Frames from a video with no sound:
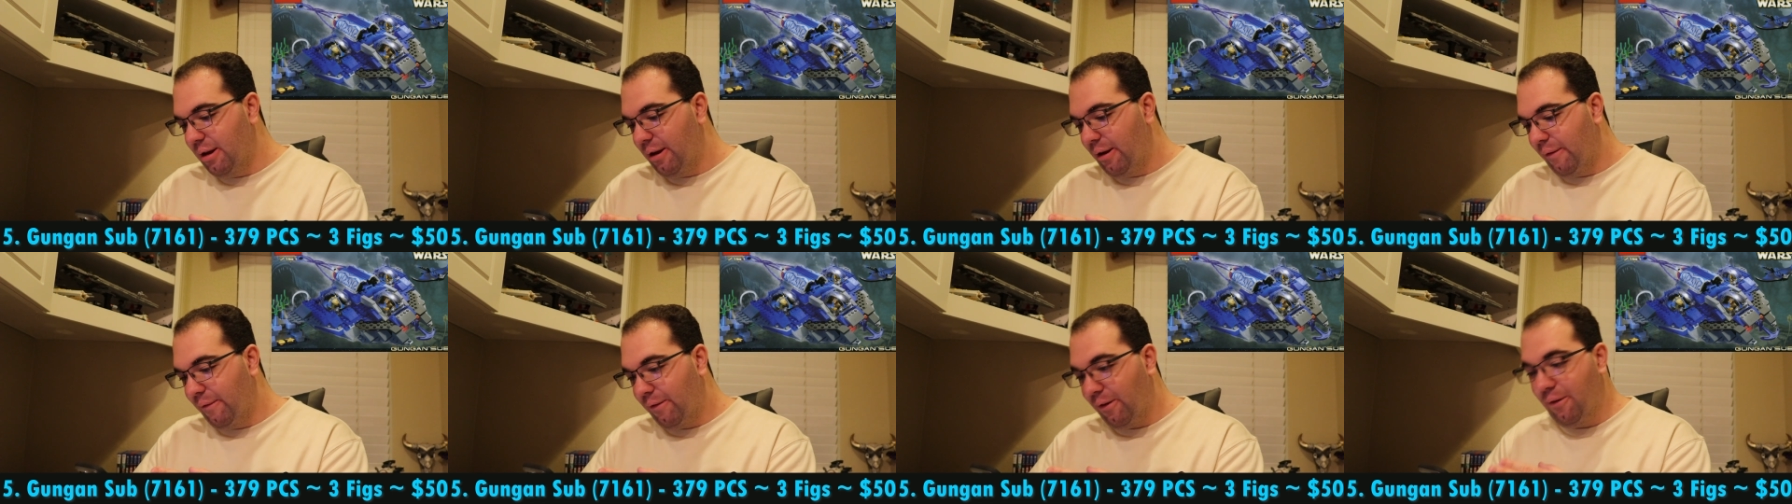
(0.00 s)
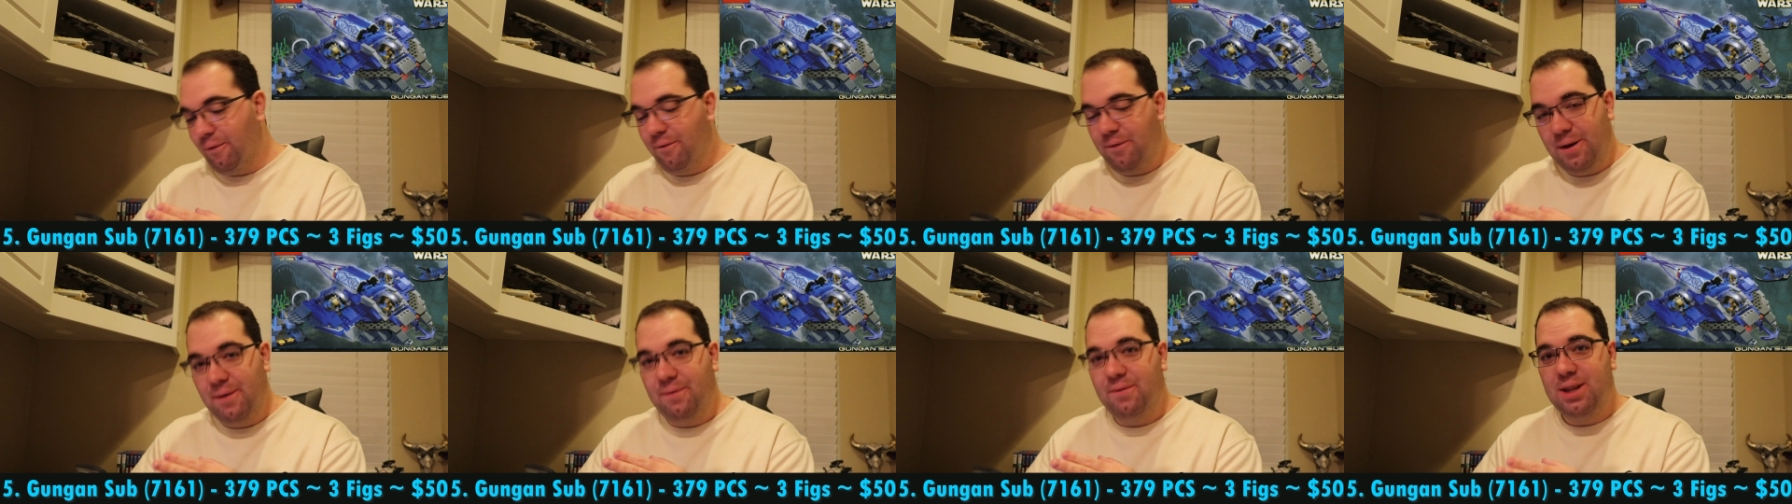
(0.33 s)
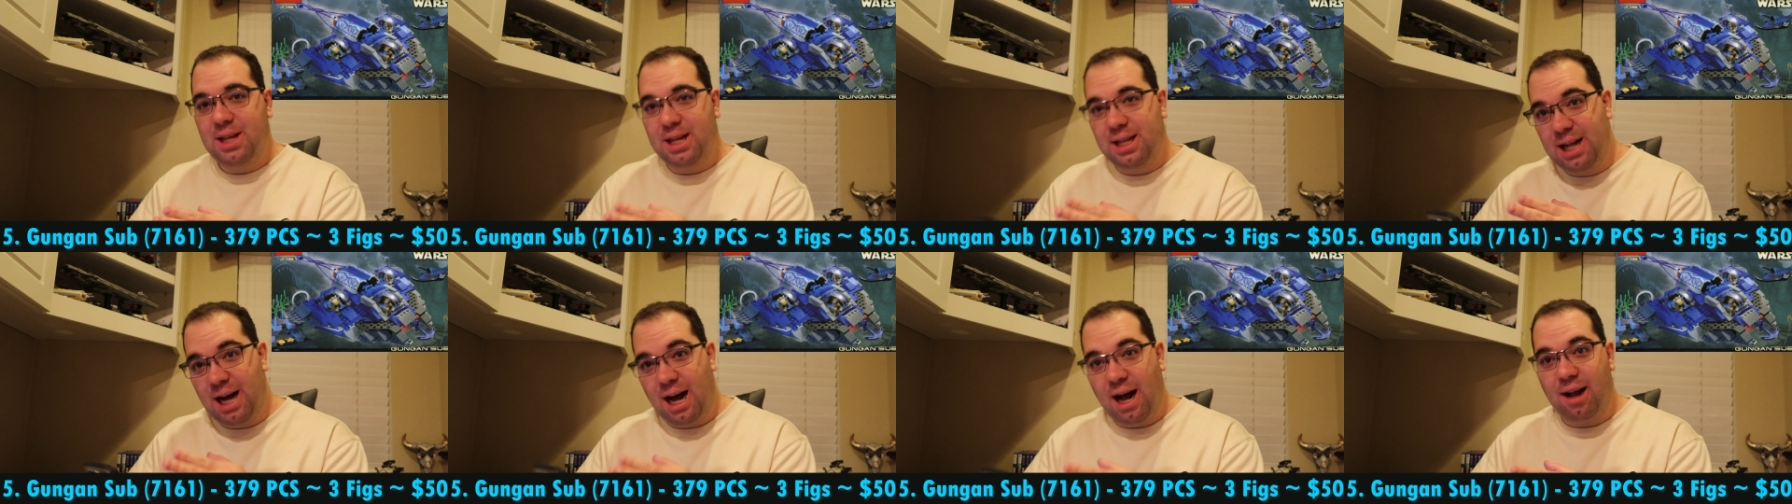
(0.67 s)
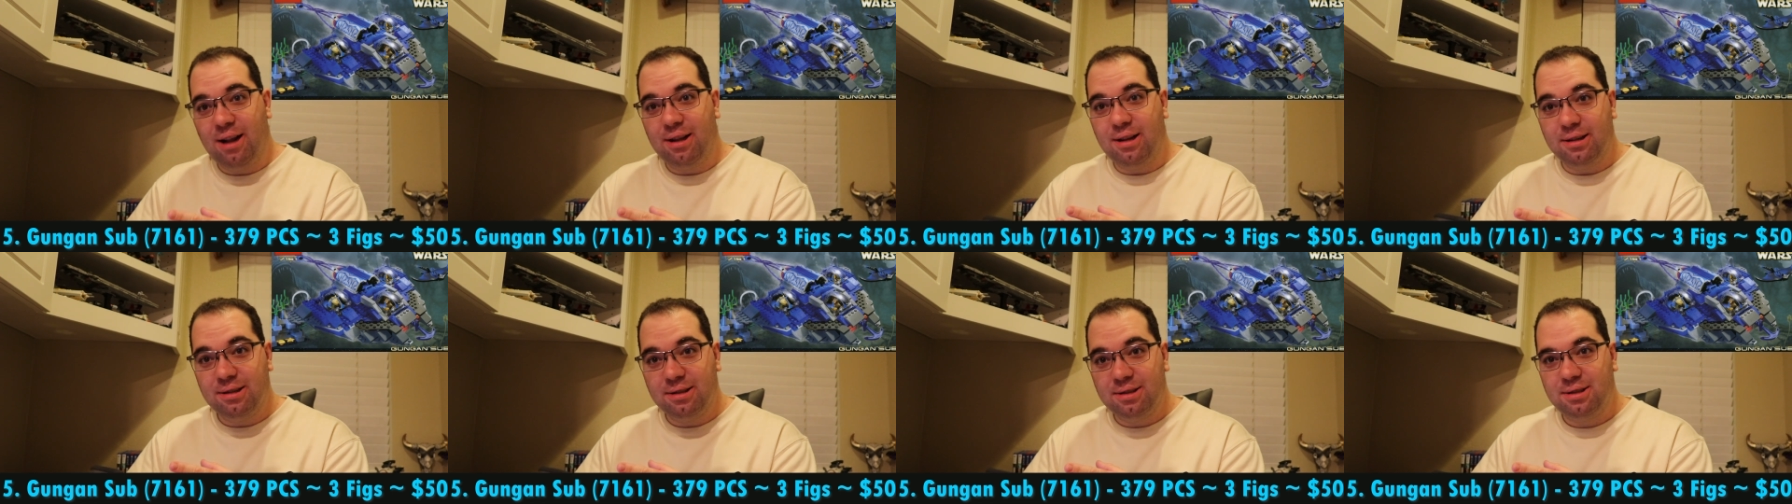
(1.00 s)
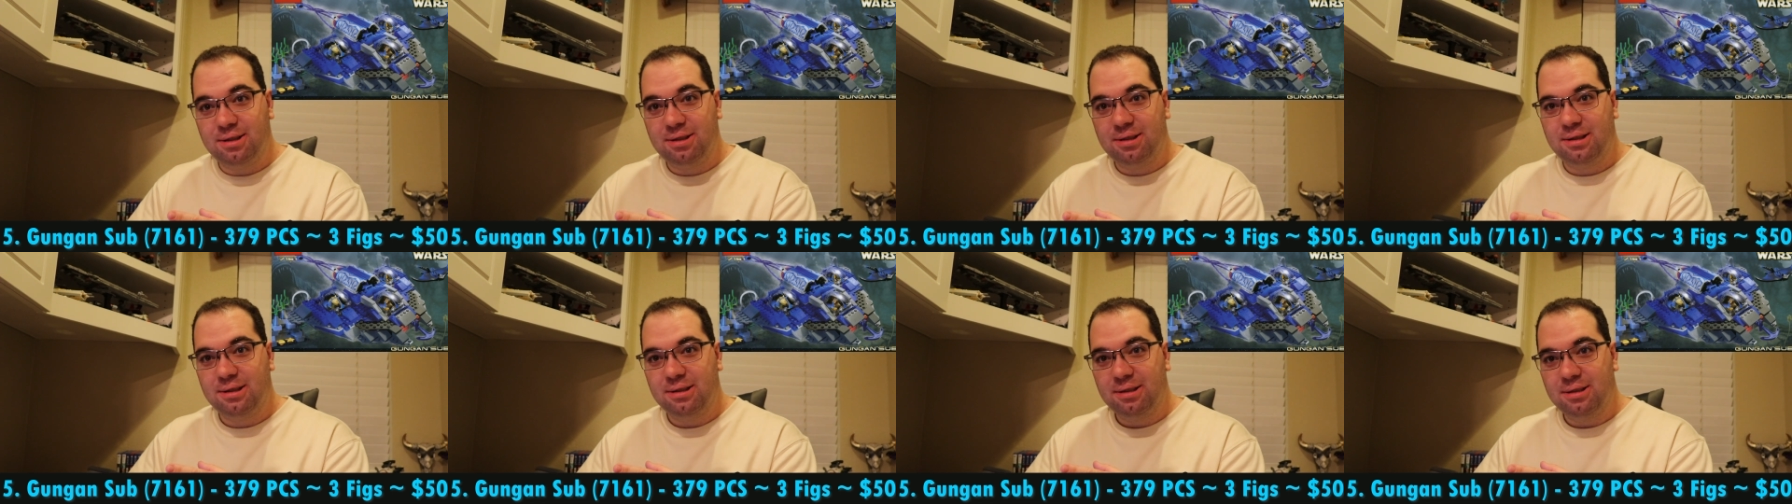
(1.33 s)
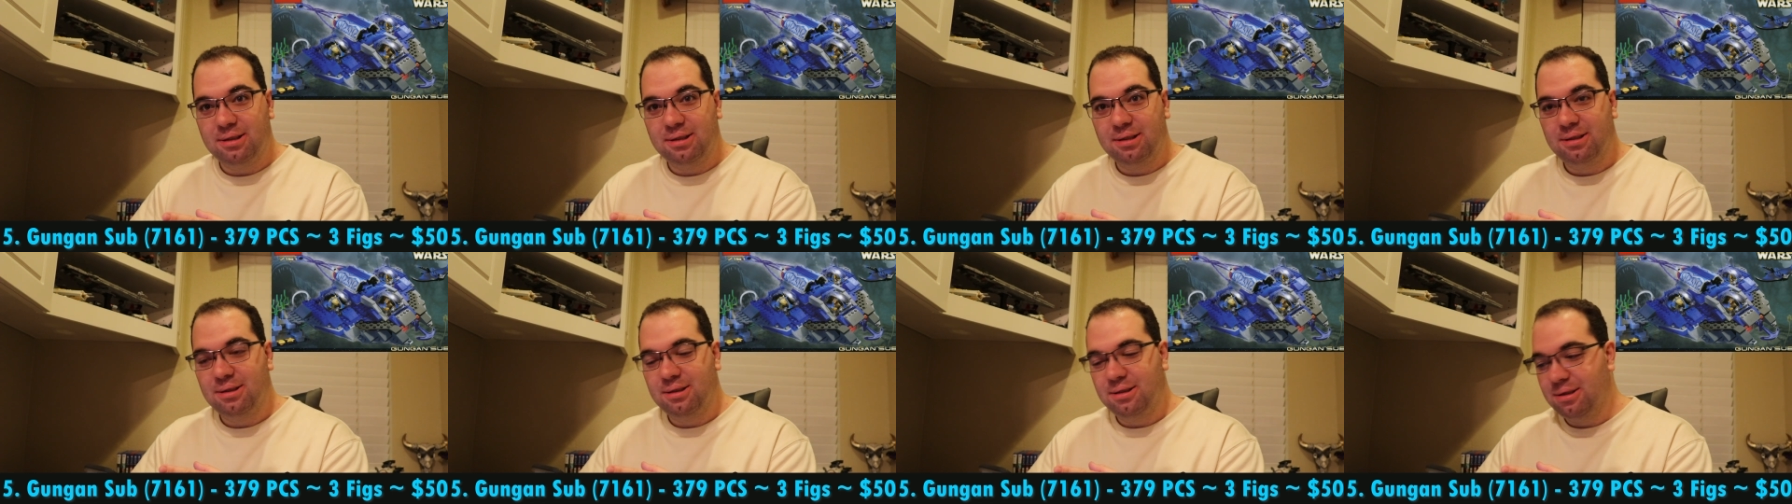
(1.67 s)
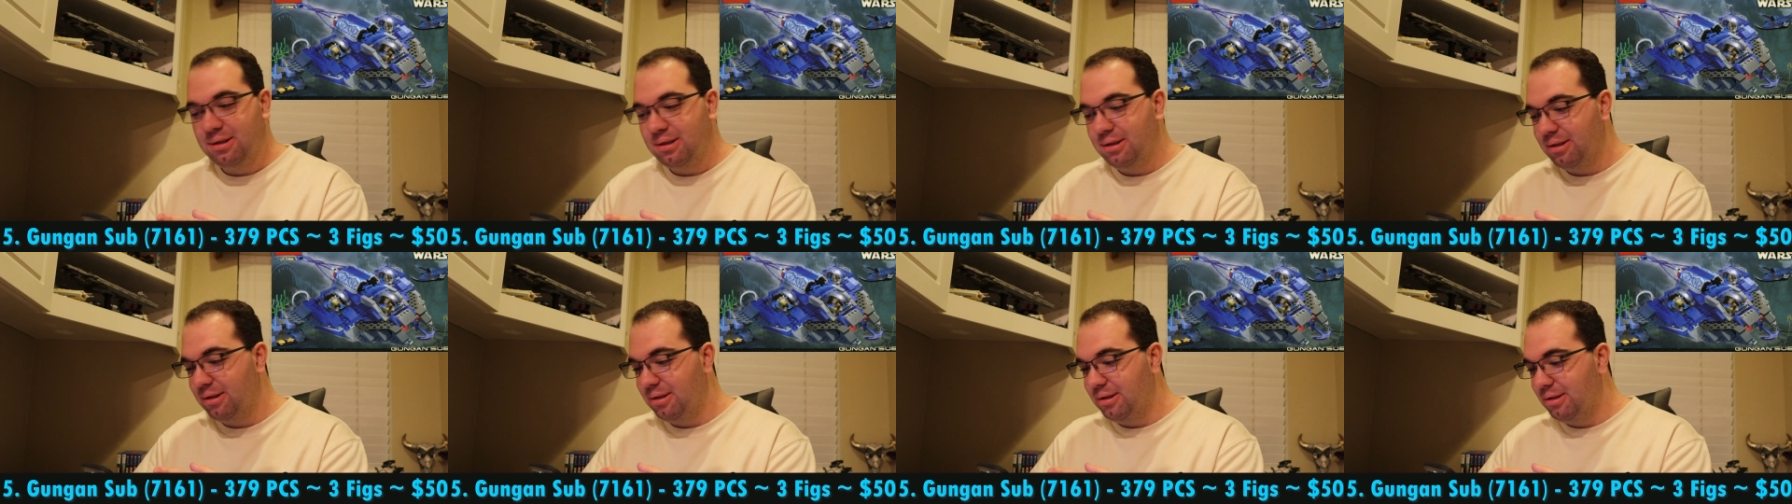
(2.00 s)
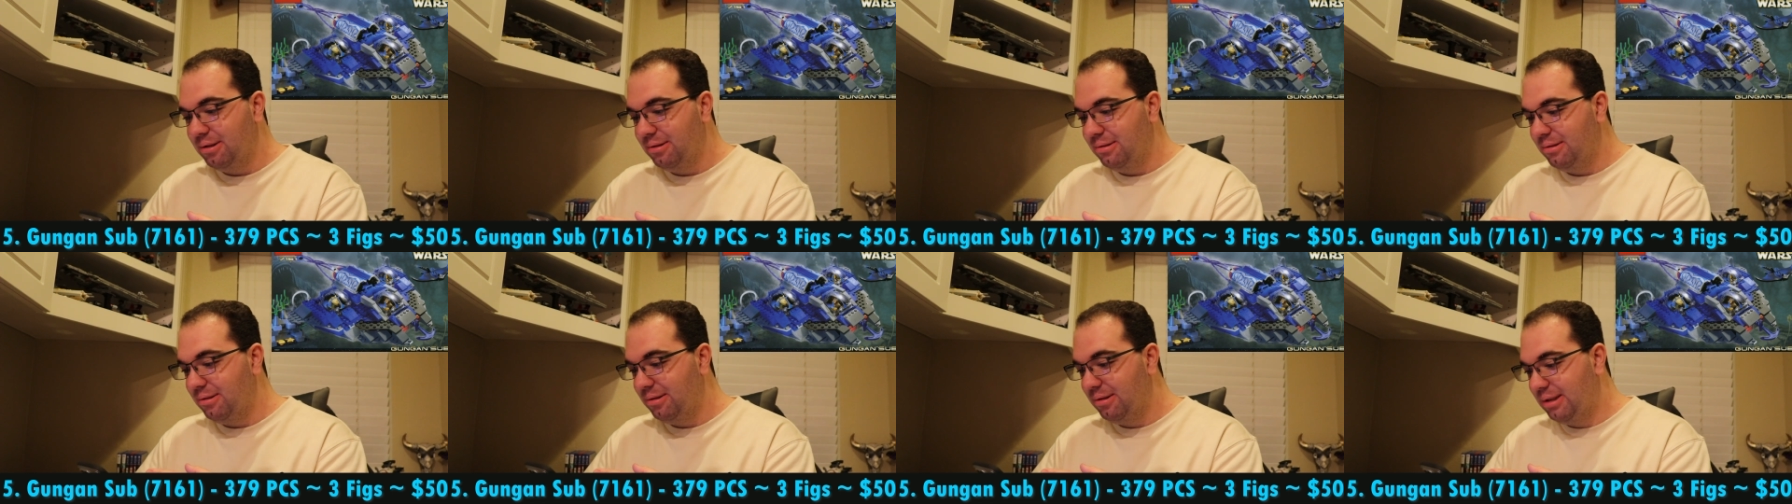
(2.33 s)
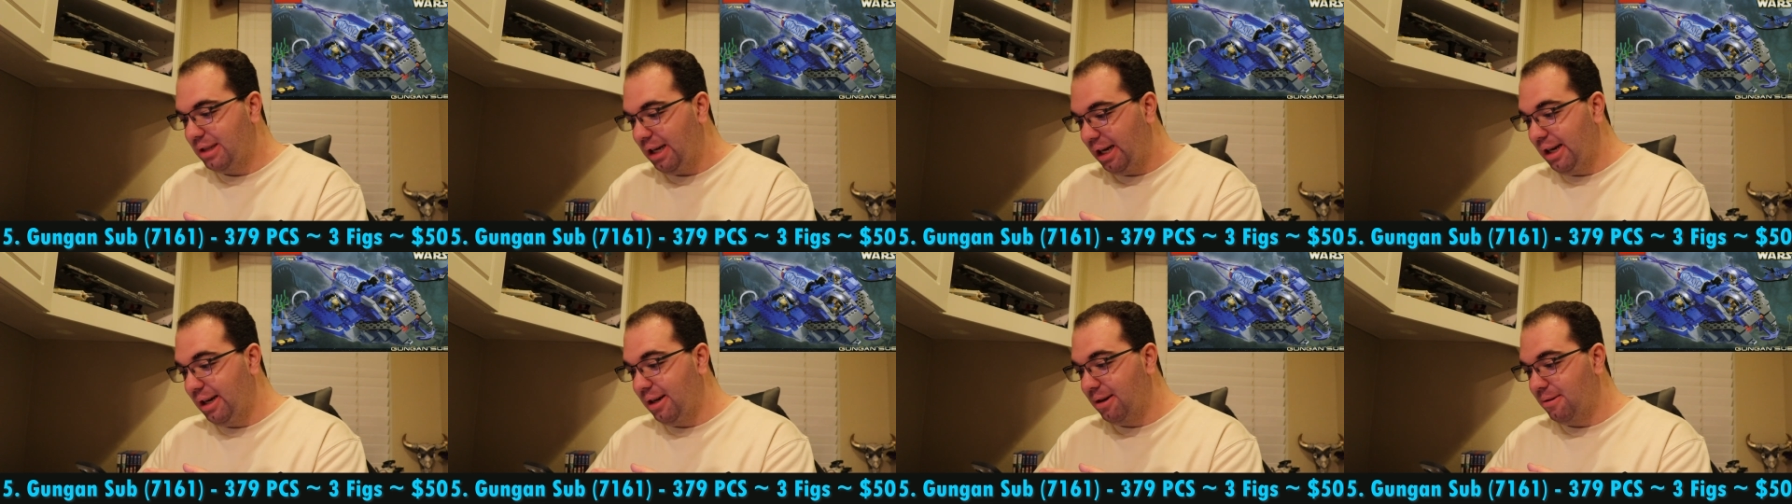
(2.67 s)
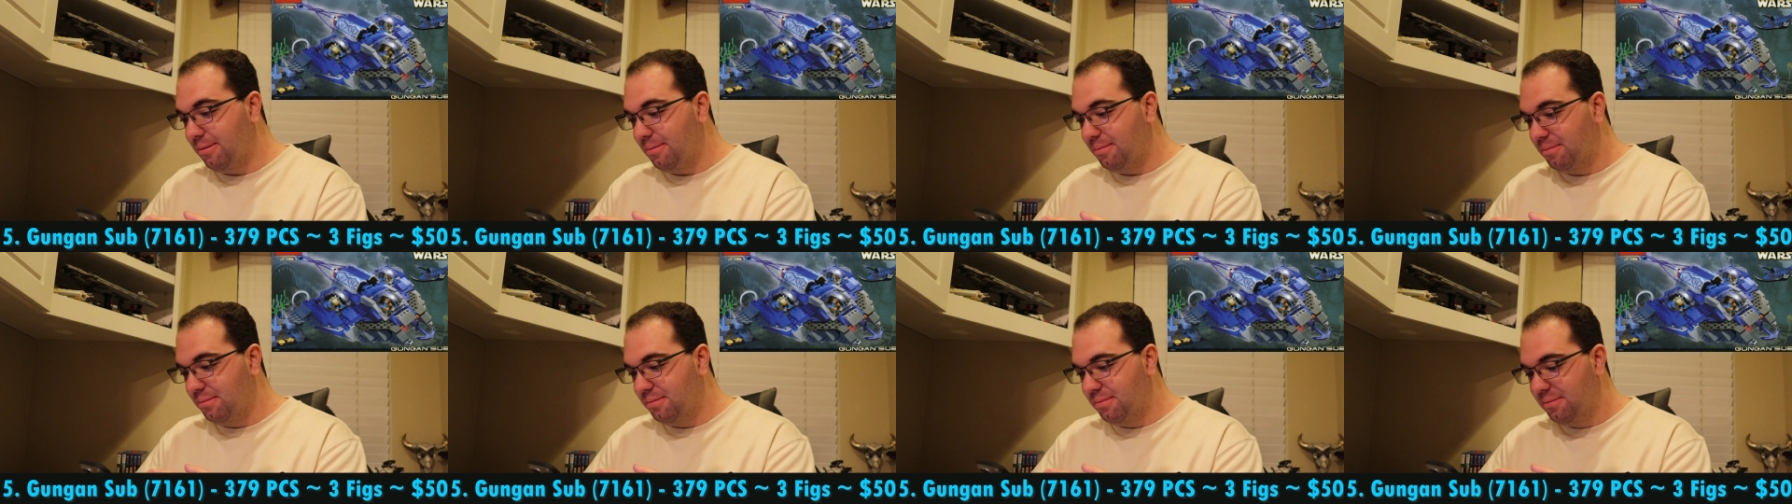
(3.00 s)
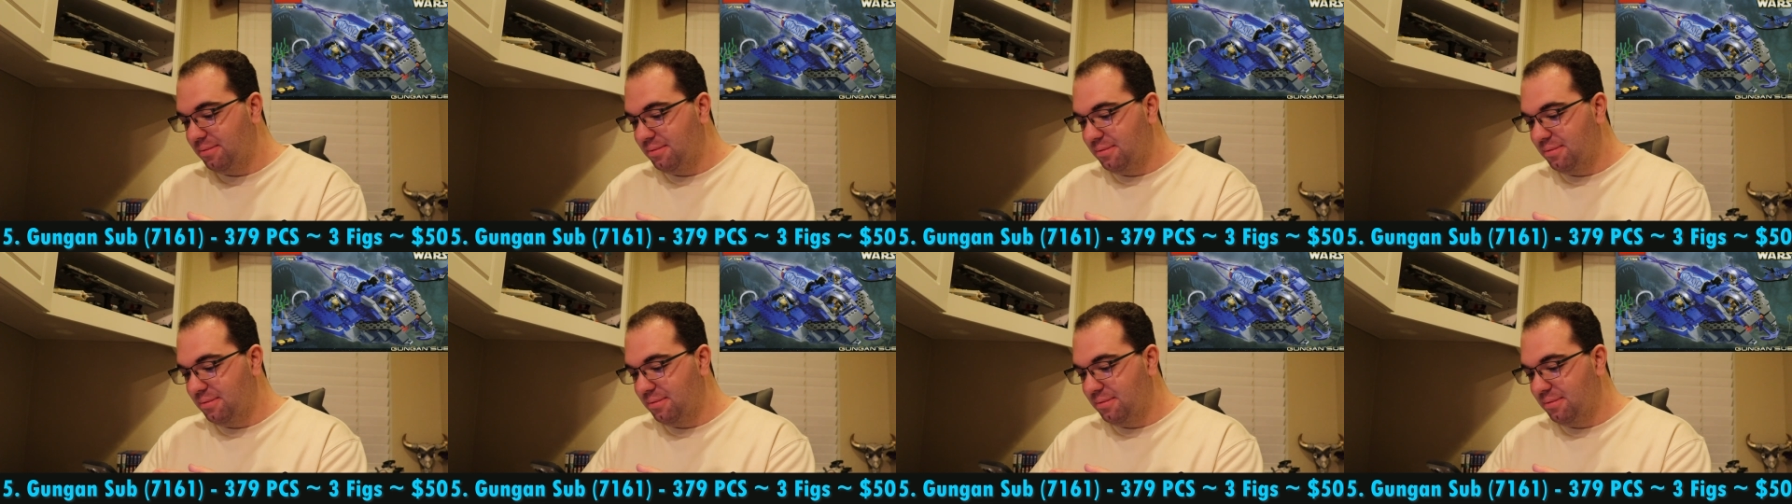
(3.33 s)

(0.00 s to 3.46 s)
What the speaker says: for $50? Damn.